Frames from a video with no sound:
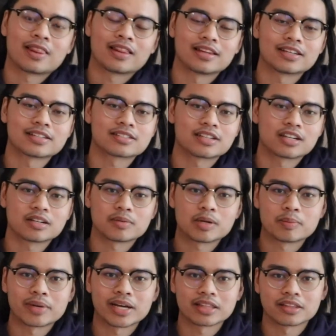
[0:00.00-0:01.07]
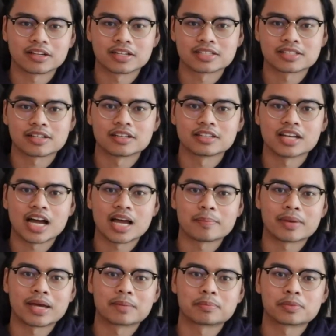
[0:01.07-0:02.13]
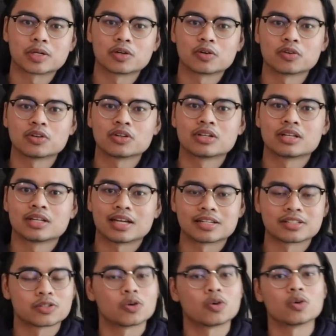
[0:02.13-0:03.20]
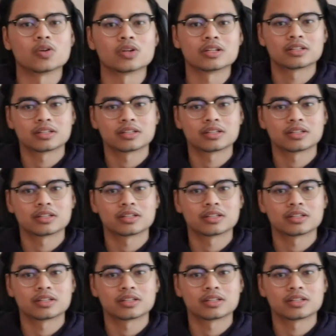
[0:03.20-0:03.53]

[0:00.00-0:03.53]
let's talk about my thoughts on the iPad Pro as a whole.